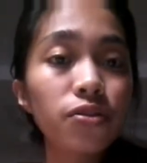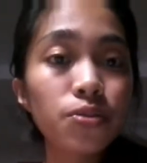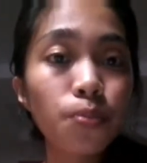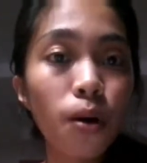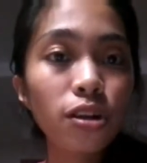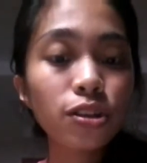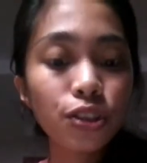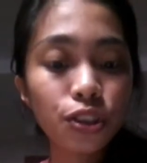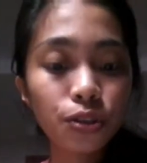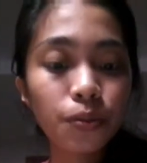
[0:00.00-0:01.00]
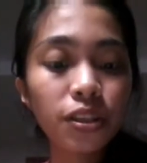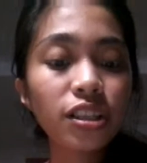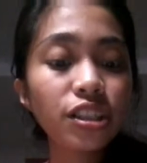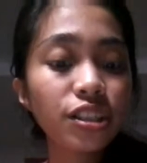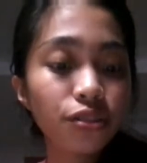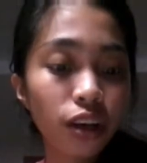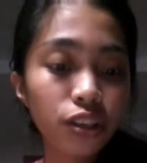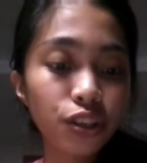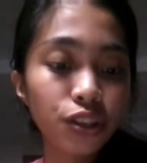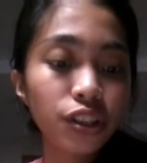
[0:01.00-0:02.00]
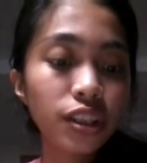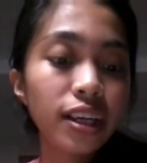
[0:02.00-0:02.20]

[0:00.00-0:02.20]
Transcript: small tubular structure,